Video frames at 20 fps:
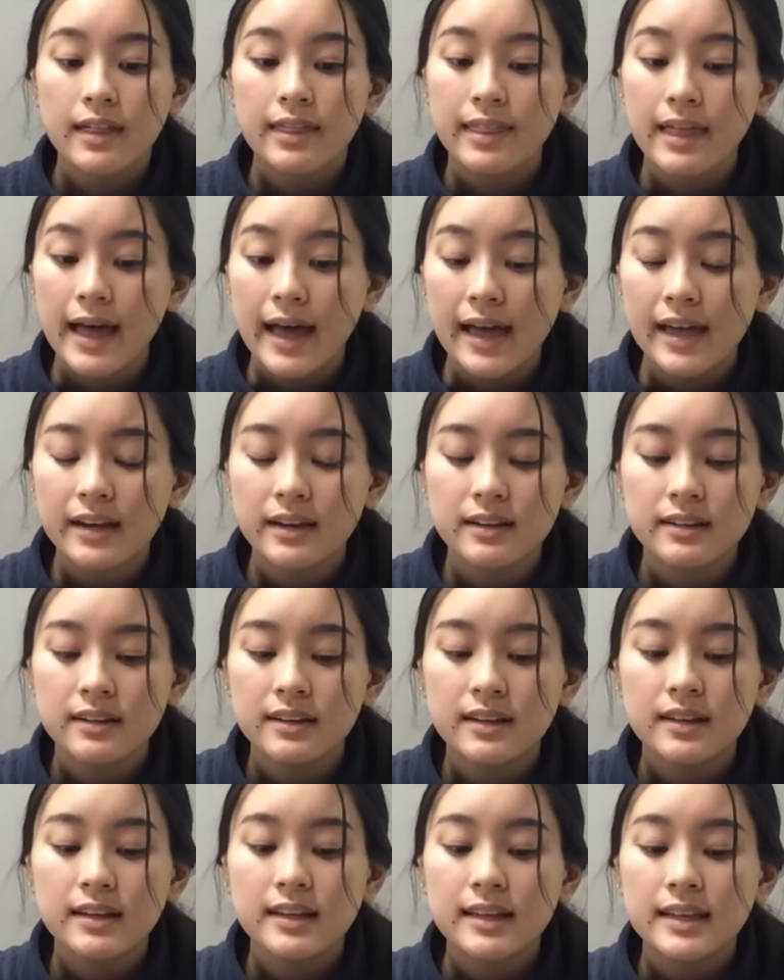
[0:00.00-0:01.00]
That
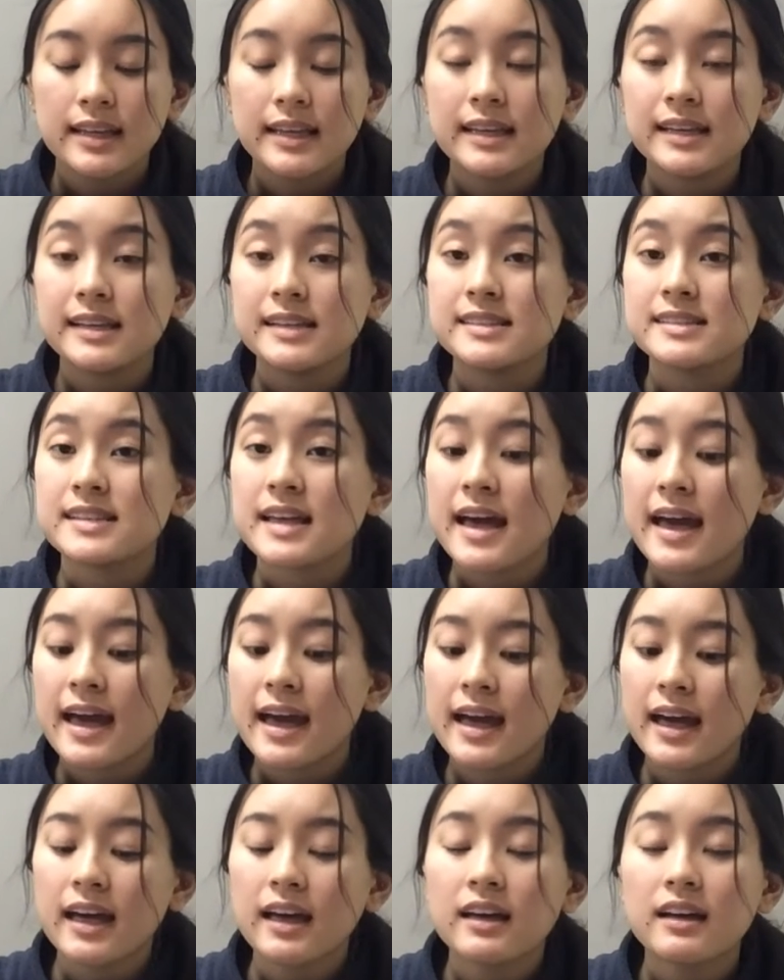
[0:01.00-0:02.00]
is
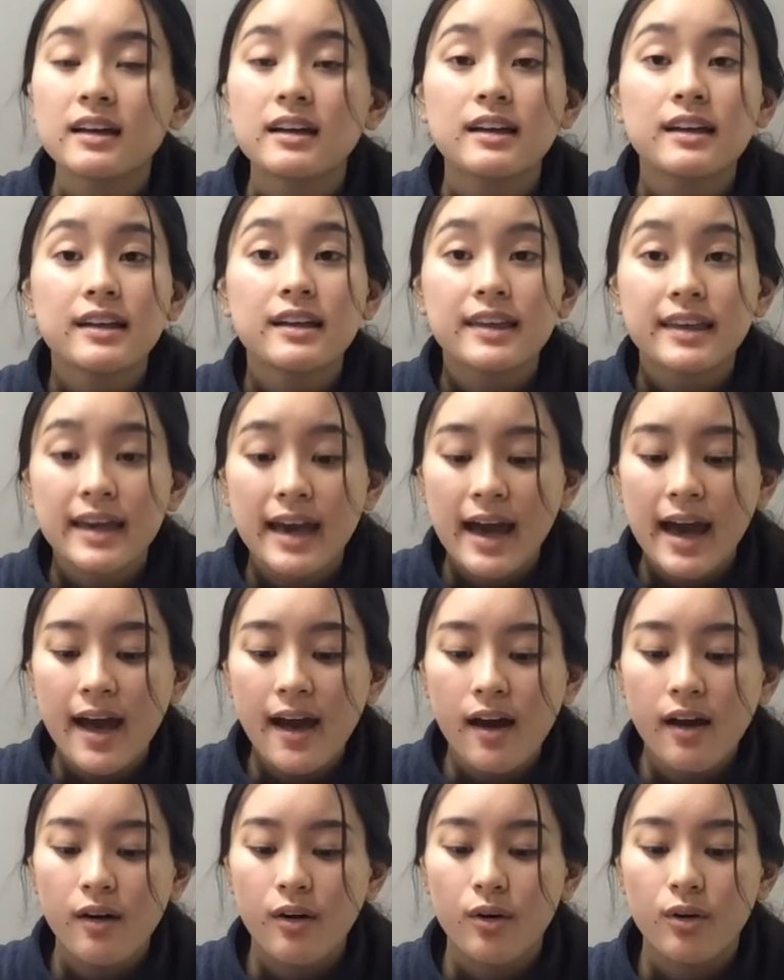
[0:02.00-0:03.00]
a
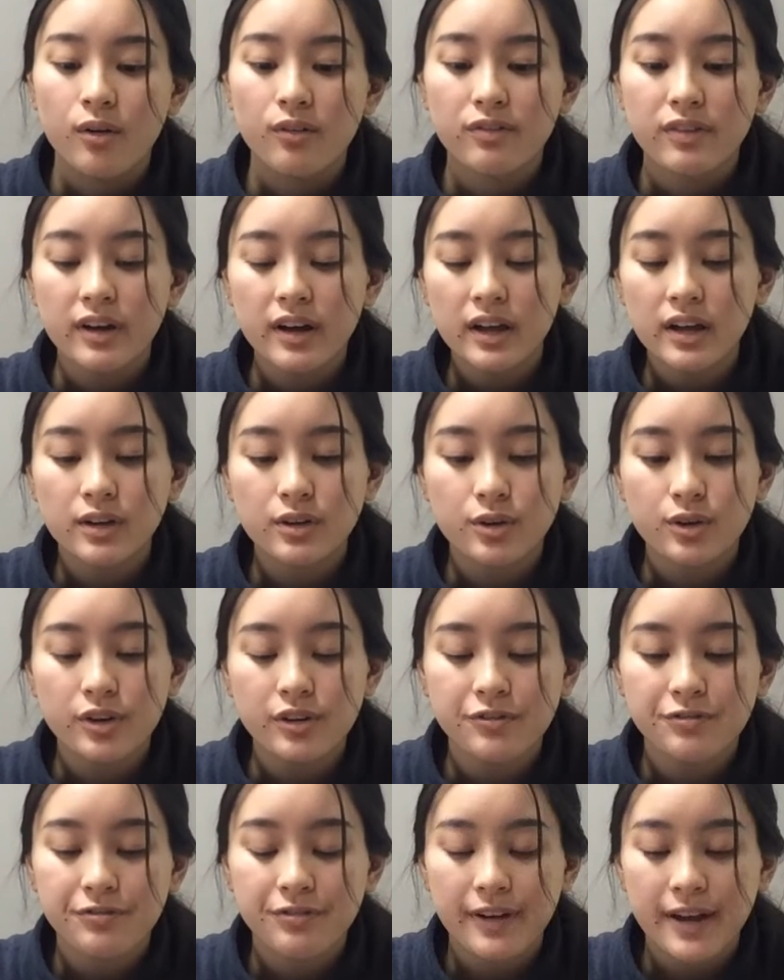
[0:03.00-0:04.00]
cow. Very good,
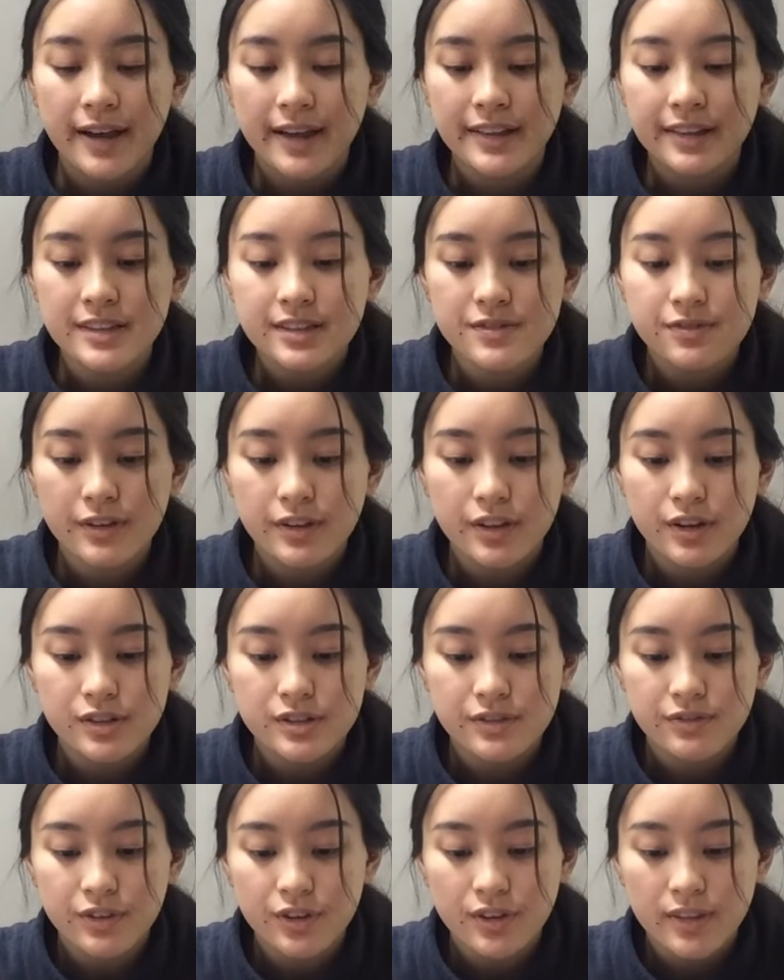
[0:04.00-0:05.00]
friends, for those
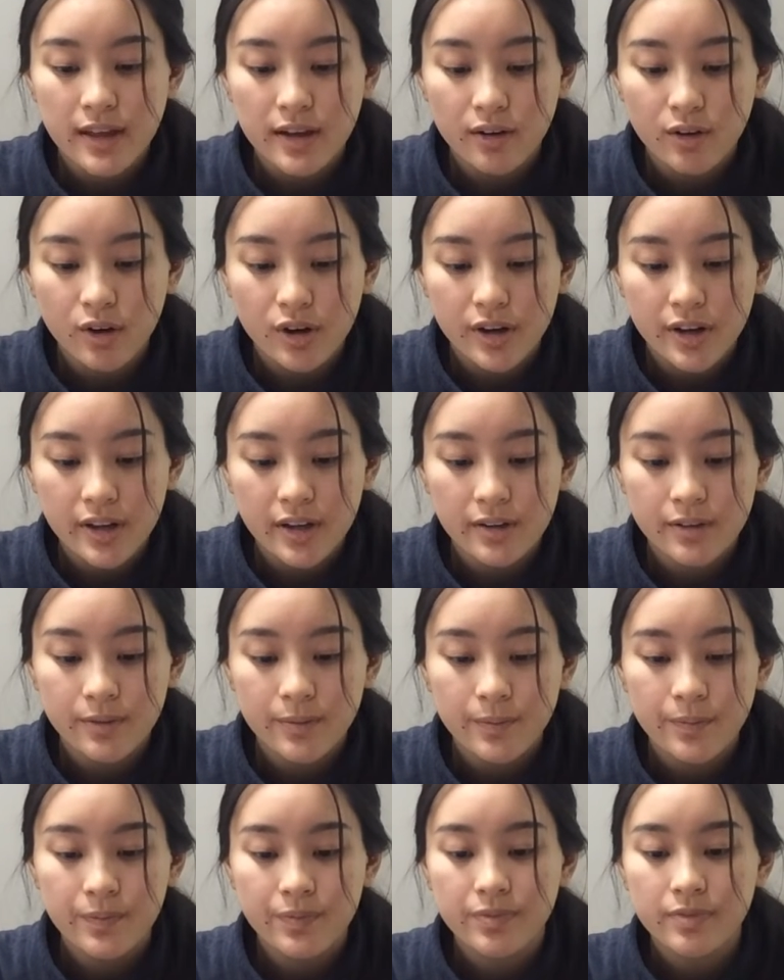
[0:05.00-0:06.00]
of you that got it.
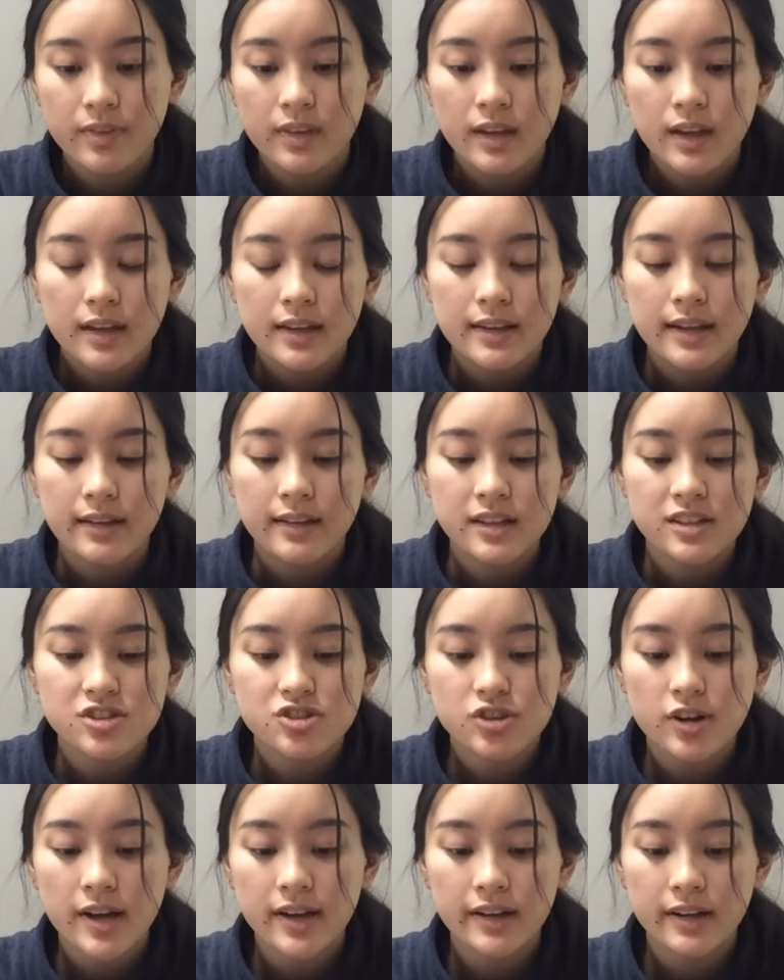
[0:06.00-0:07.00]
Now let's
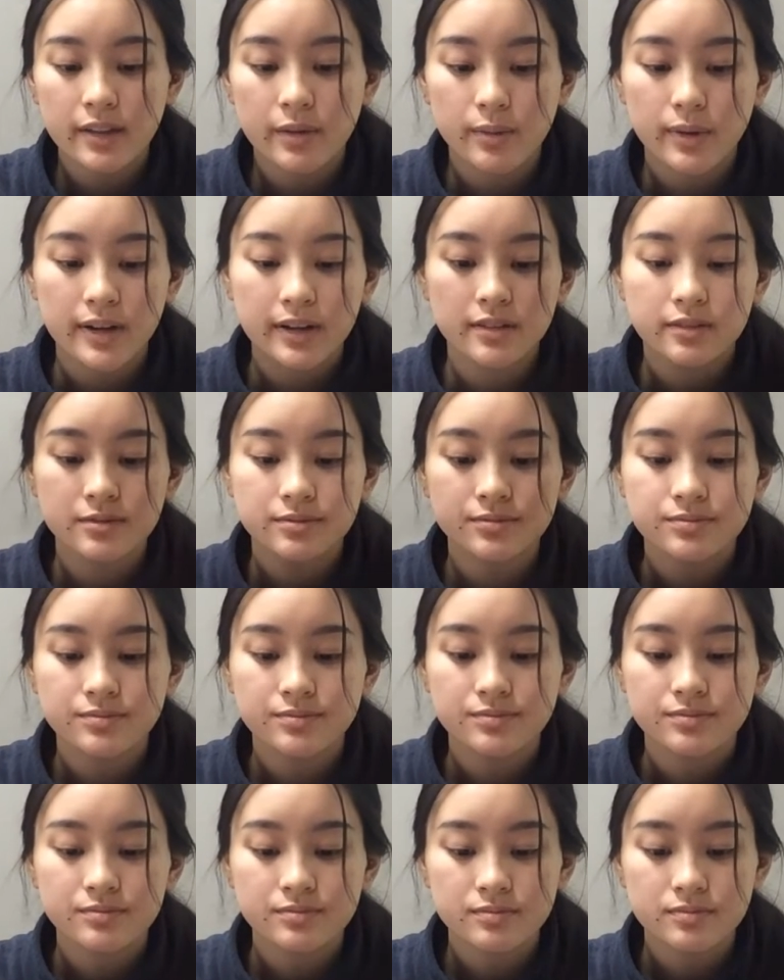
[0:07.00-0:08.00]
try another one.
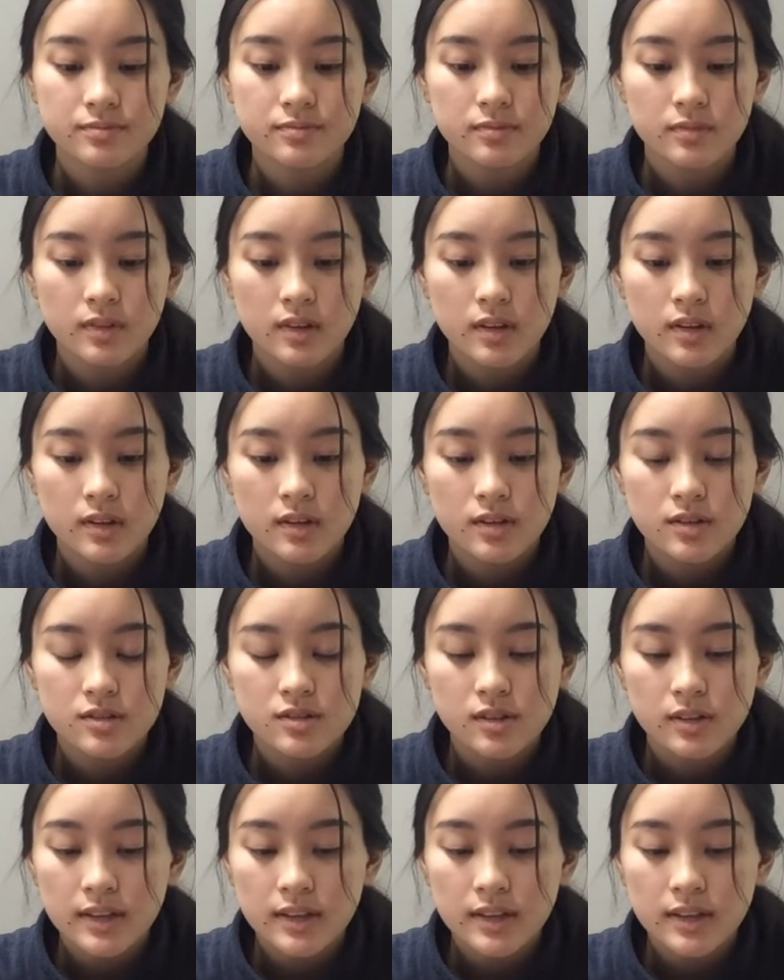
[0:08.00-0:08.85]
So